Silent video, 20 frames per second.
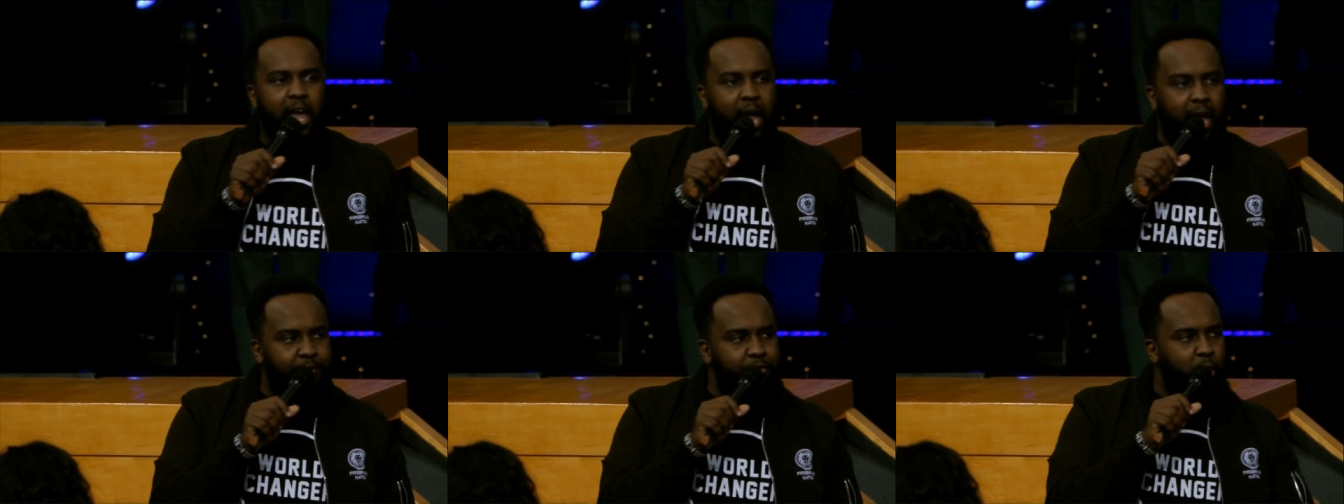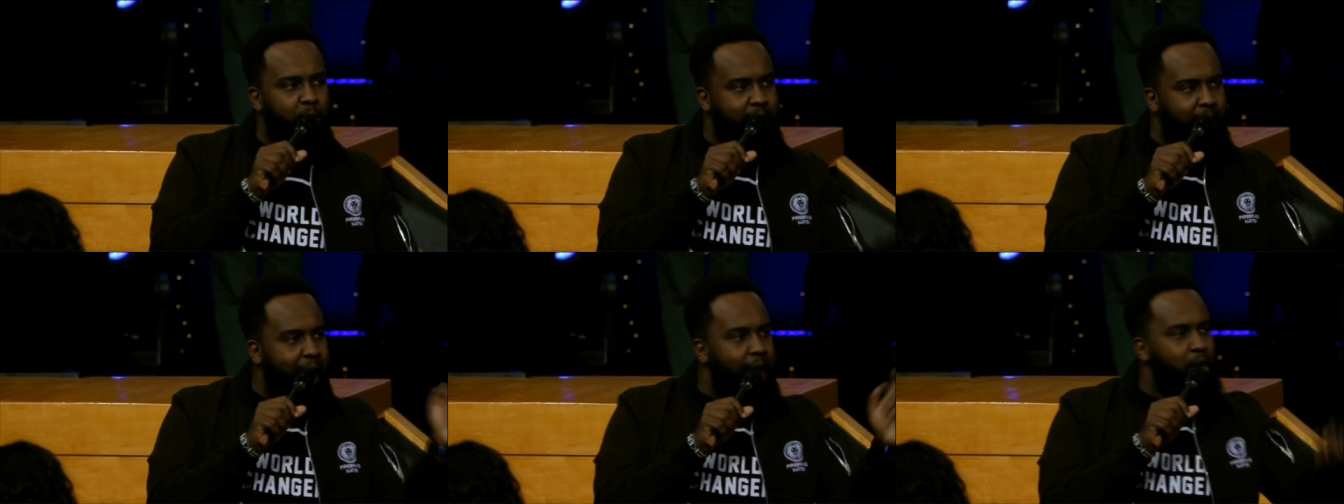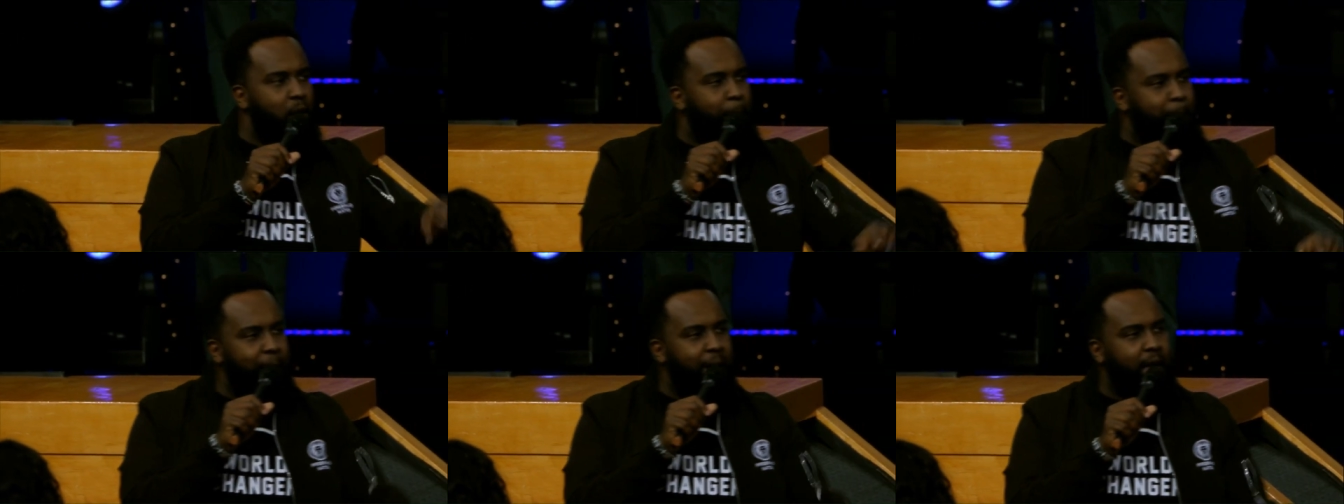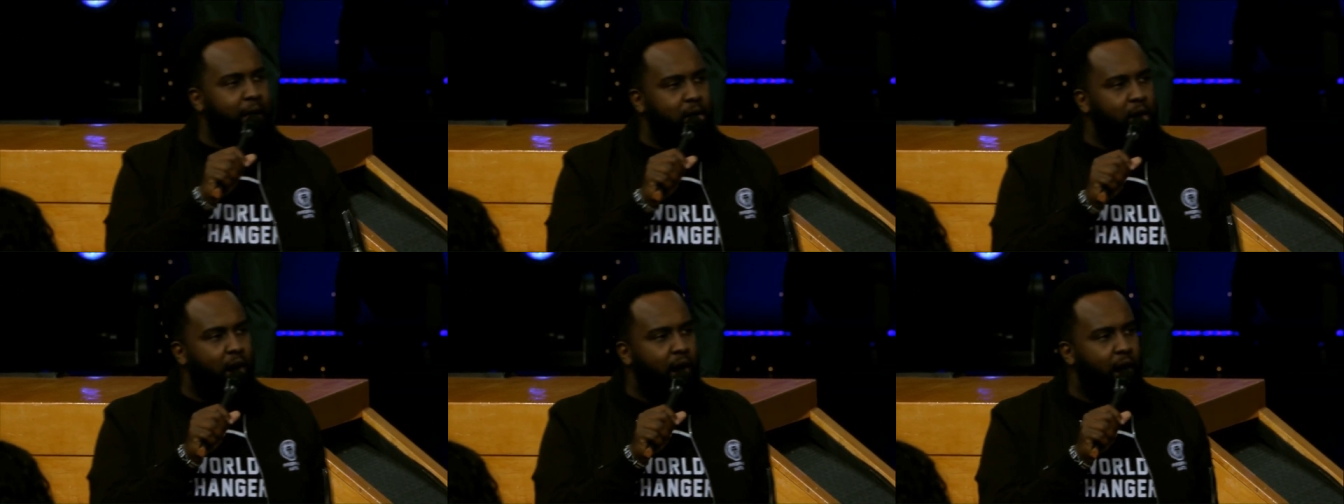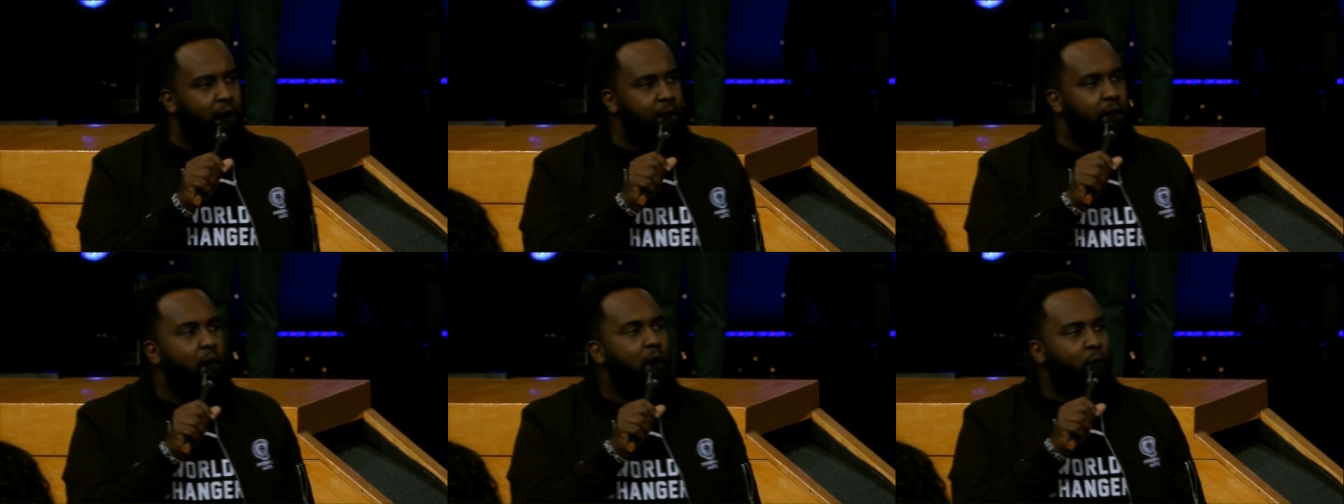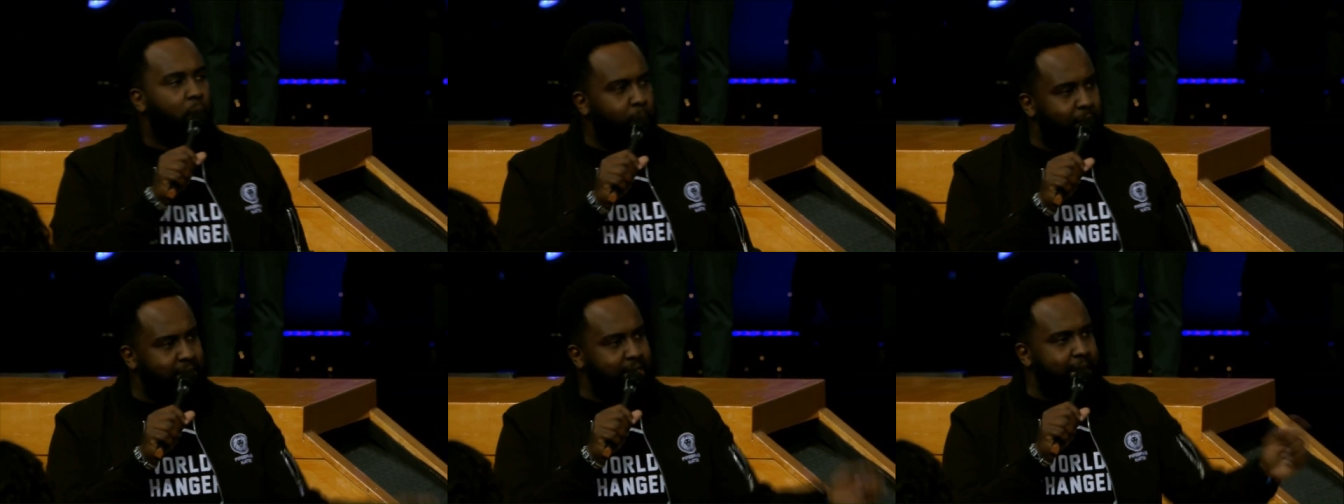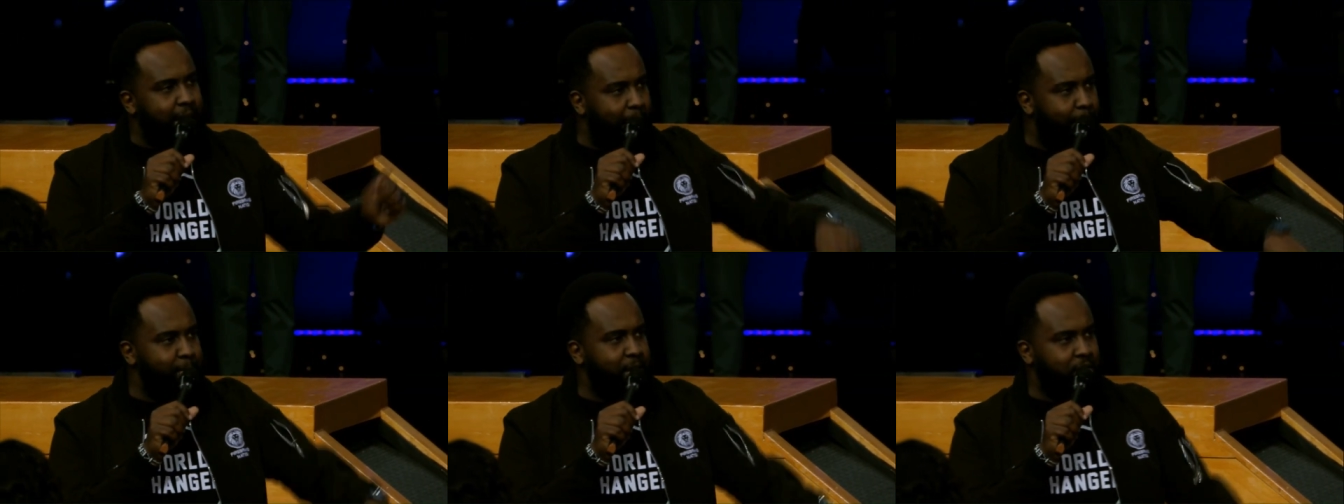If you can't obey God with
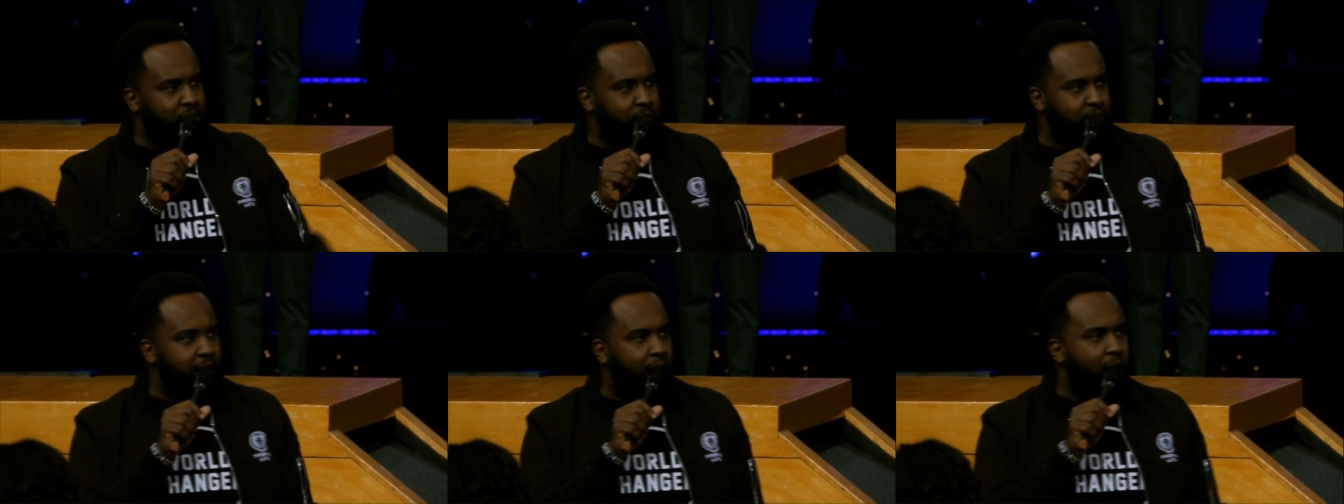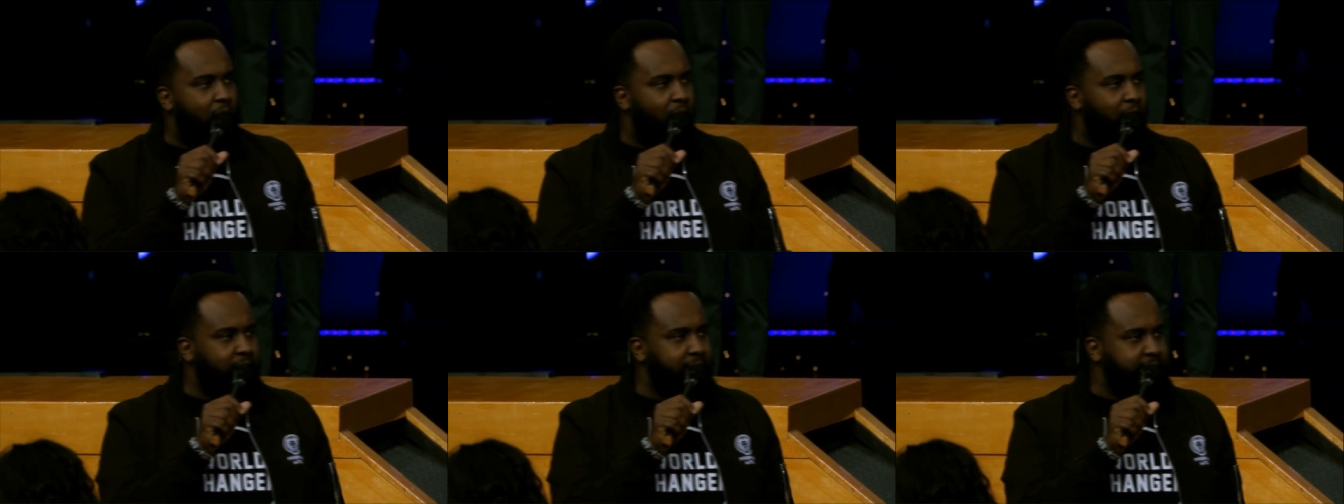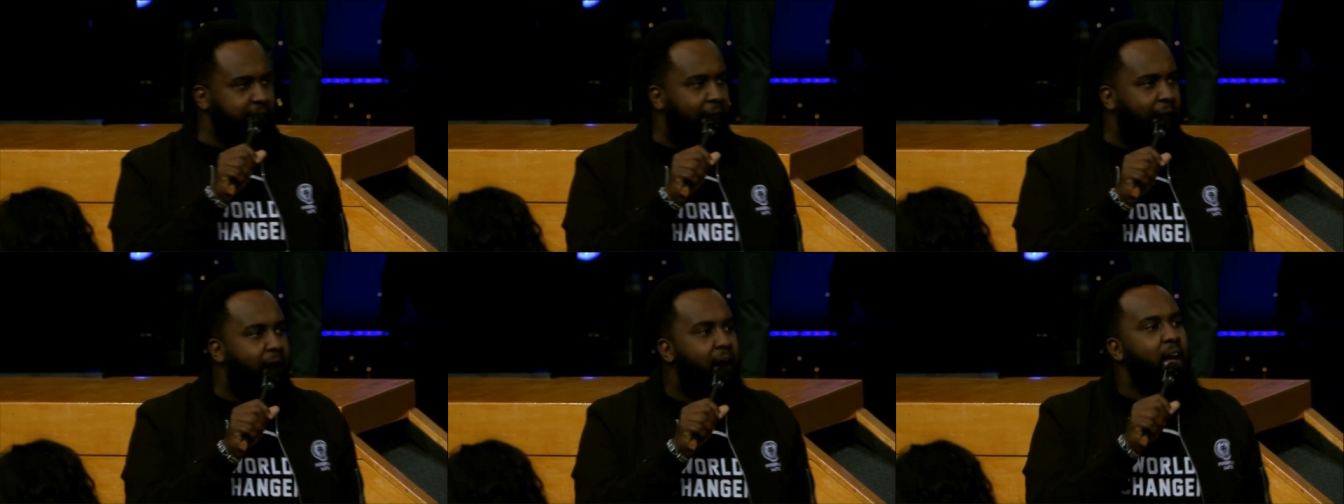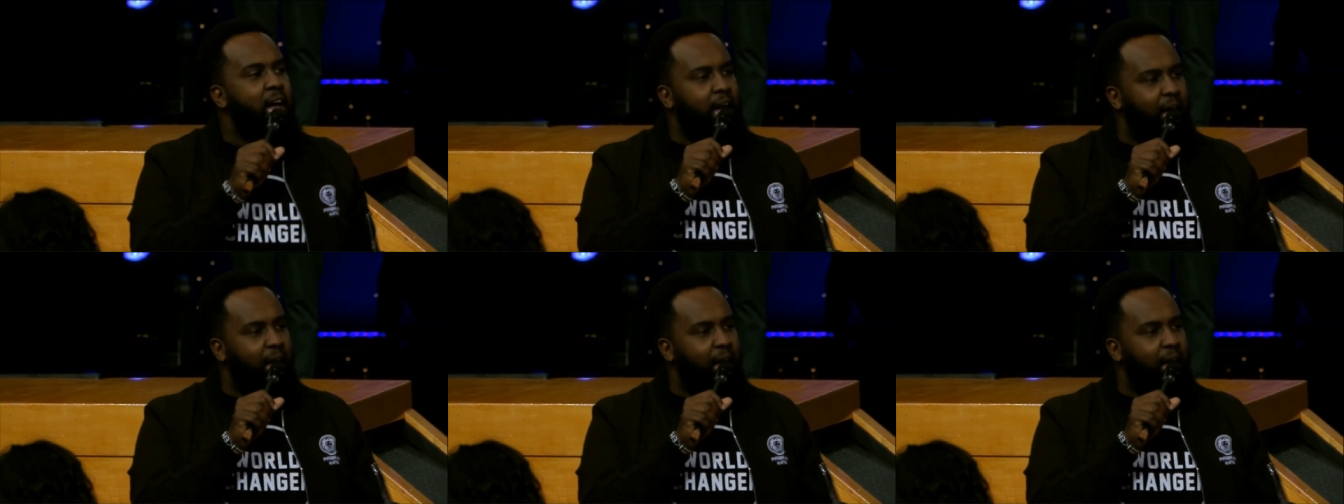coming to the altar,